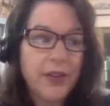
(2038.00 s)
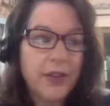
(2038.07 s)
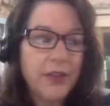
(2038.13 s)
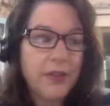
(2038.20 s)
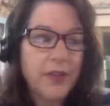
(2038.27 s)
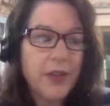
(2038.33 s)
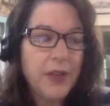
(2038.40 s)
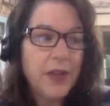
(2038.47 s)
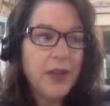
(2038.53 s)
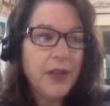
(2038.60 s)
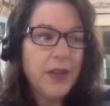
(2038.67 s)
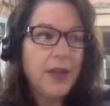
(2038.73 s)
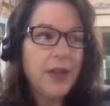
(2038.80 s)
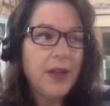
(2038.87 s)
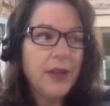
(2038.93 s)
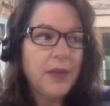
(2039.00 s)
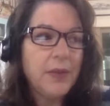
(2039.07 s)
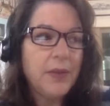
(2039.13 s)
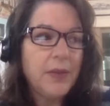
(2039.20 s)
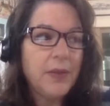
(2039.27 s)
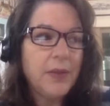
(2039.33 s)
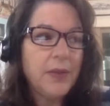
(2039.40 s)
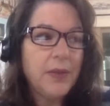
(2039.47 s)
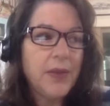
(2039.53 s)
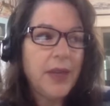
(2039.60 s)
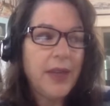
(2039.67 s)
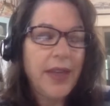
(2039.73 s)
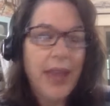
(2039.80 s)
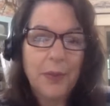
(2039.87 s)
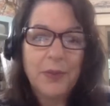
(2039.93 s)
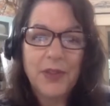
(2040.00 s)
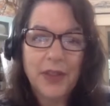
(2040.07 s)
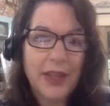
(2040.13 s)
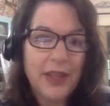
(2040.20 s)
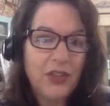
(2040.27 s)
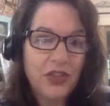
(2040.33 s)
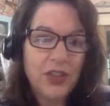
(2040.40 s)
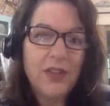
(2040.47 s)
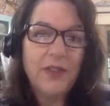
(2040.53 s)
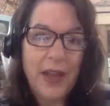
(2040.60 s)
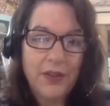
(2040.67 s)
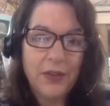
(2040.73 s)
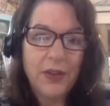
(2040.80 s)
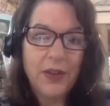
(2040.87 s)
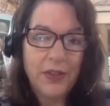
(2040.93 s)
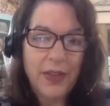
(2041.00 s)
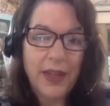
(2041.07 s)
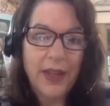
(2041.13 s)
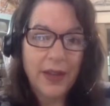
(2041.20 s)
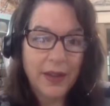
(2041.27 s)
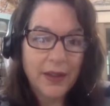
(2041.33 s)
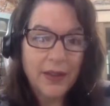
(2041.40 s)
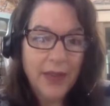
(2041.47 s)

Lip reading: of um, encapsulation of everything